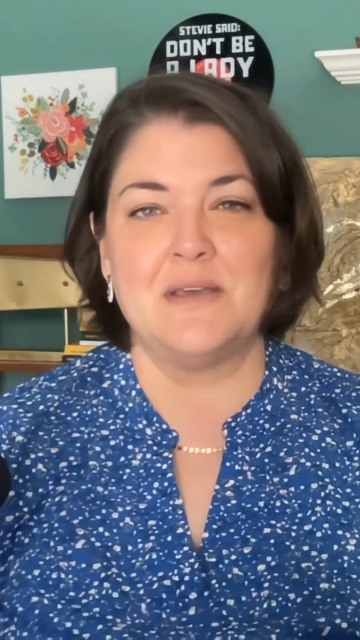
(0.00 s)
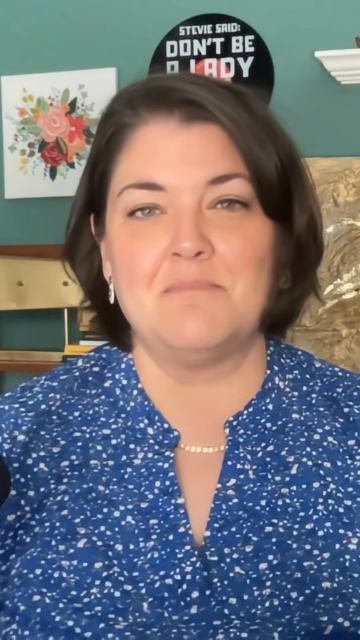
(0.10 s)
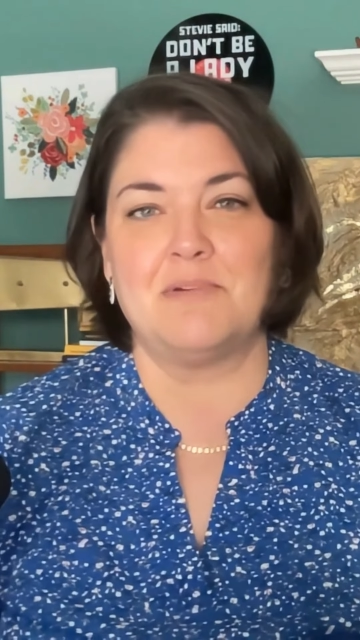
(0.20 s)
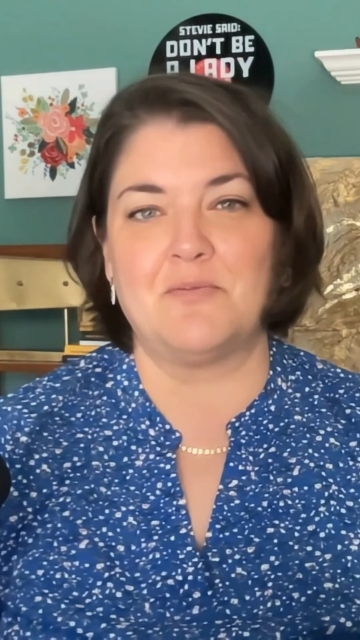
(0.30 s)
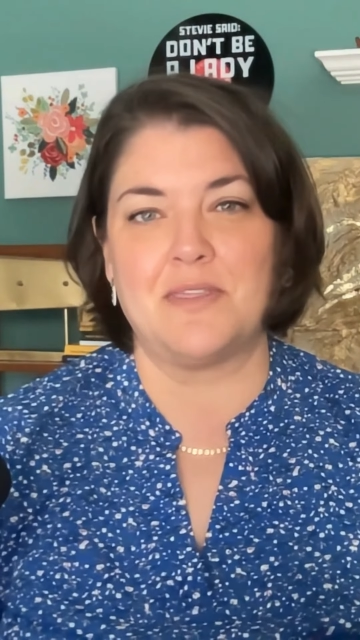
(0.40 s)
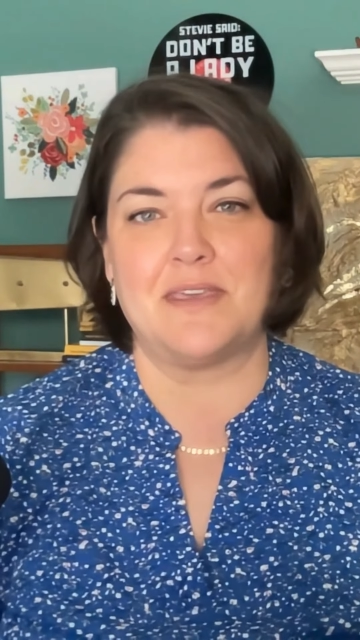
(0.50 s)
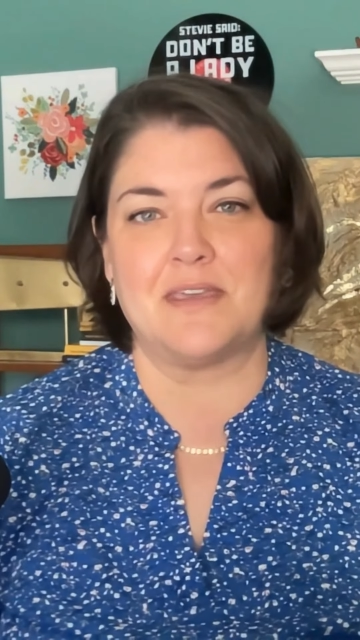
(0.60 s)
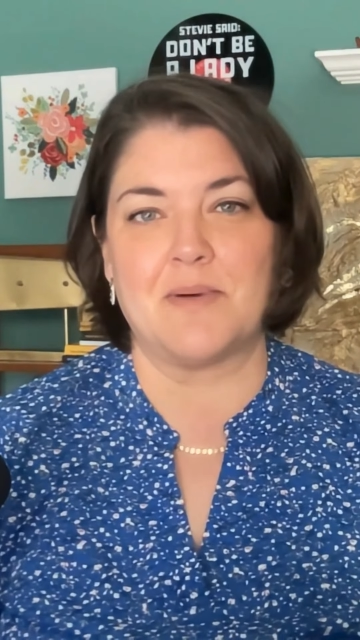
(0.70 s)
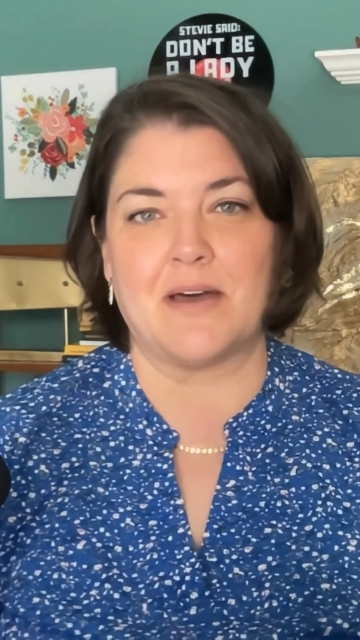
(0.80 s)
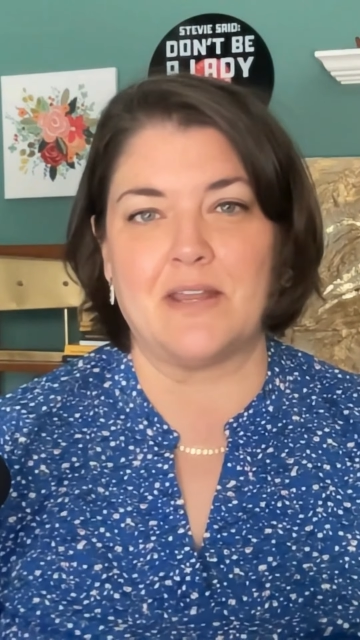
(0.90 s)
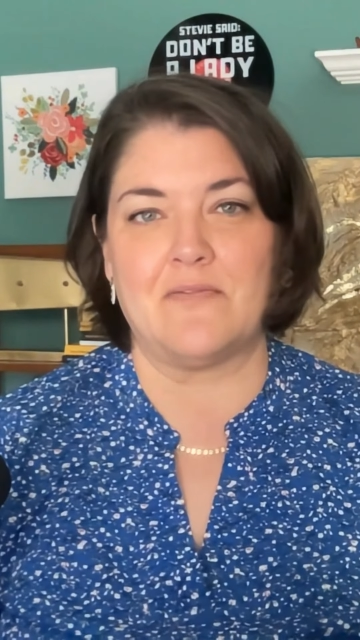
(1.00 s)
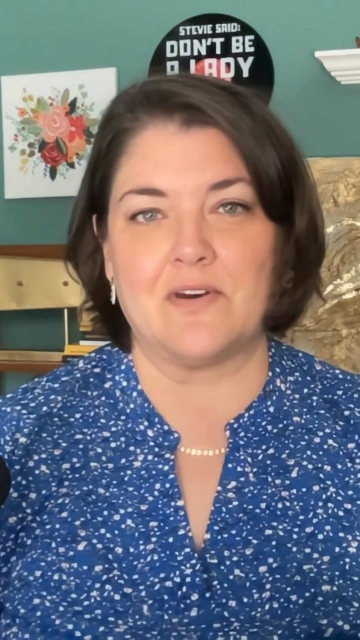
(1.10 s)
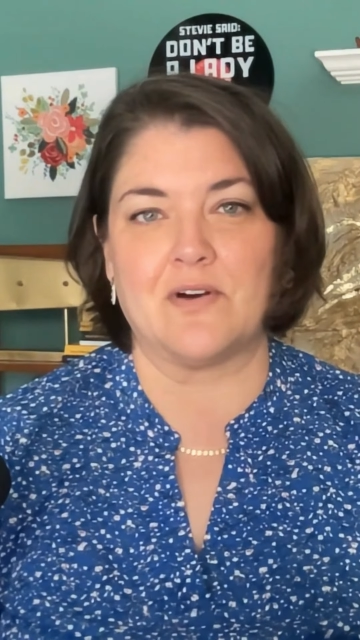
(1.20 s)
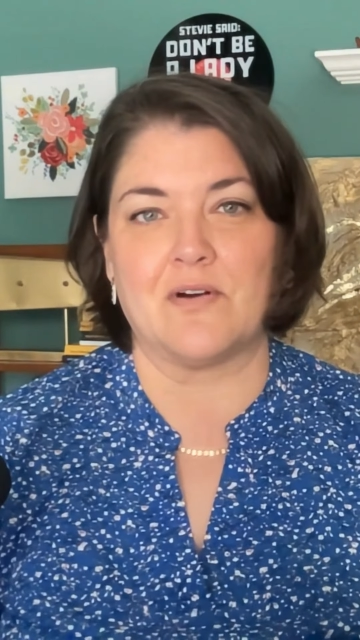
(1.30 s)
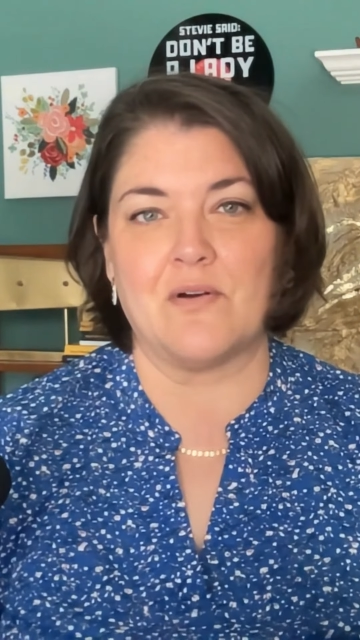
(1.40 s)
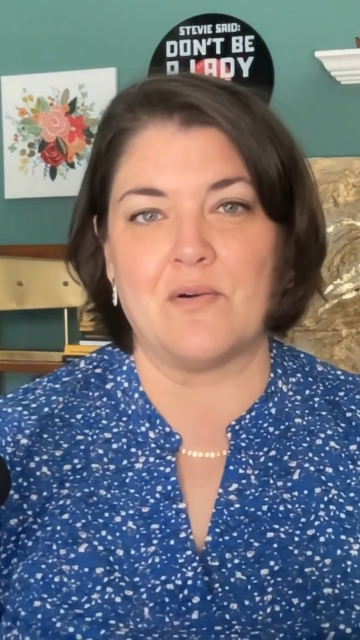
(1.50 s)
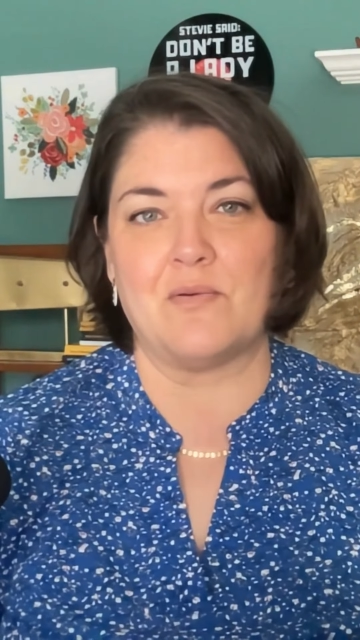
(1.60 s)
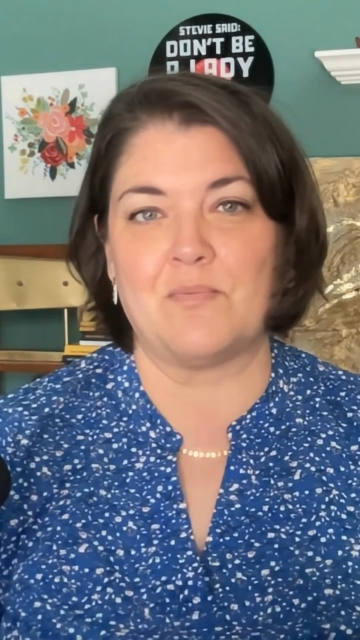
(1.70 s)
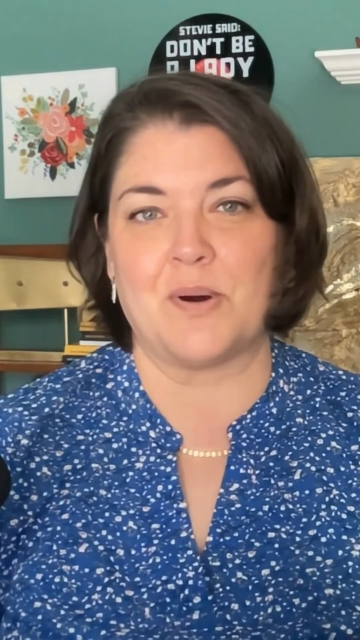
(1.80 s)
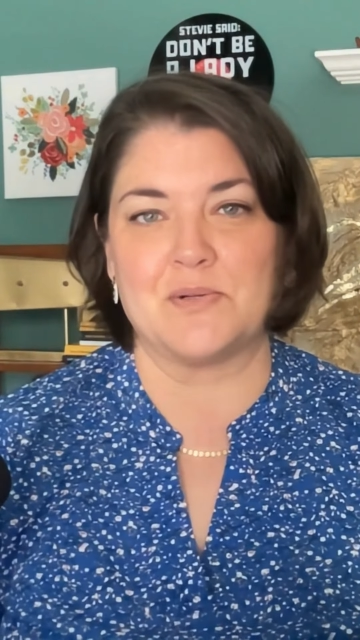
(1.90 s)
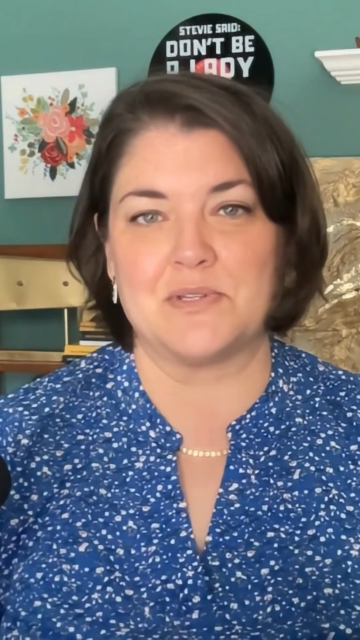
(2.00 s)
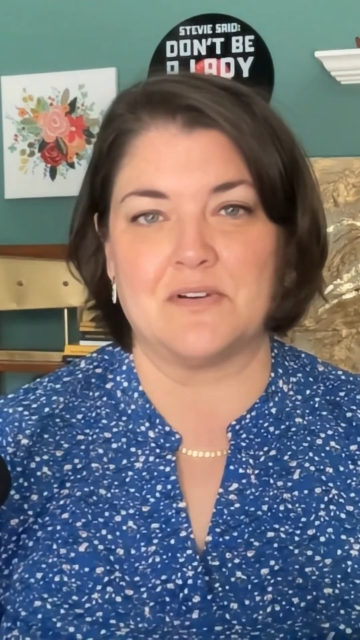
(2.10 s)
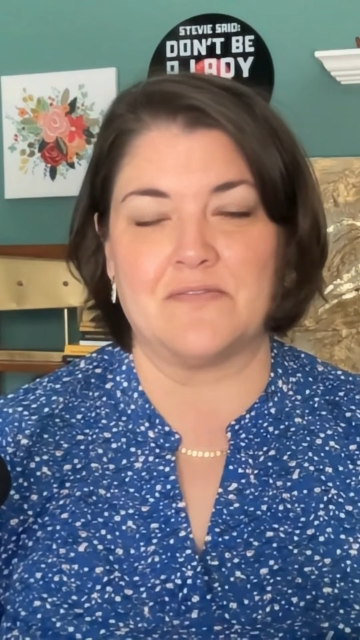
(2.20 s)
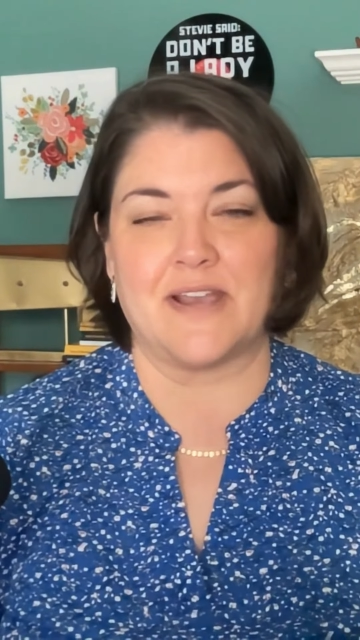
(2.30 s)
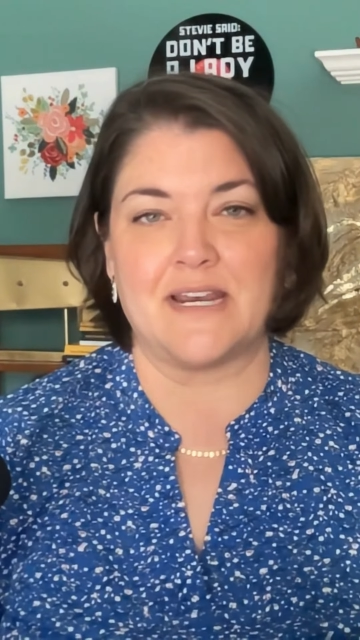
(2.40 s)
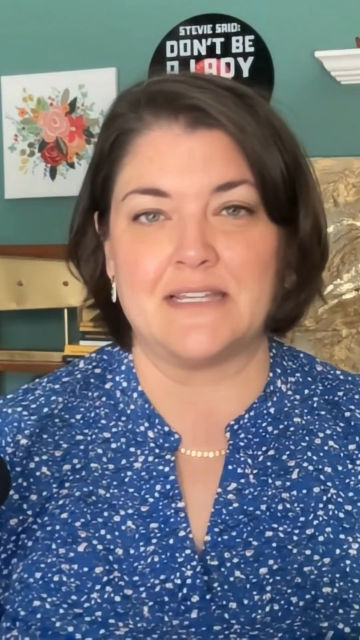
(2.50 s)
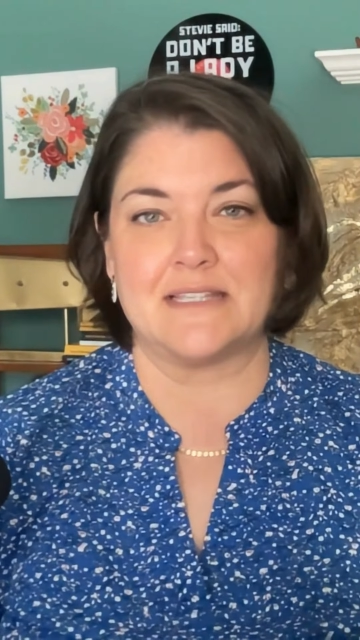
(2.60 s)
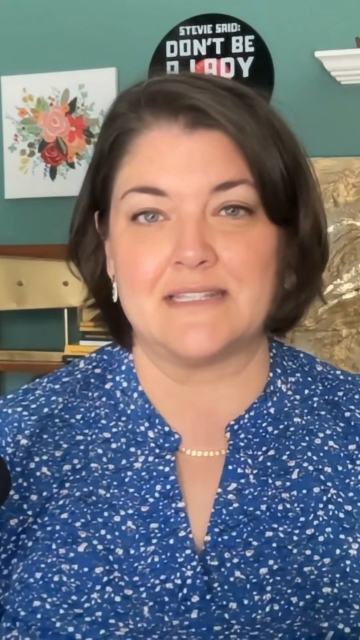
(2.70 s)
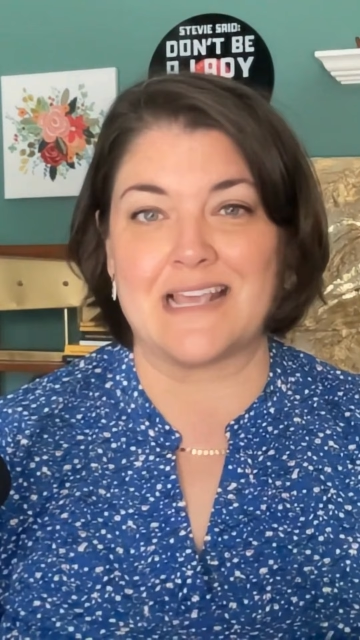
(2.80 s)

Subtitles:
But if we think about even our own personal finances,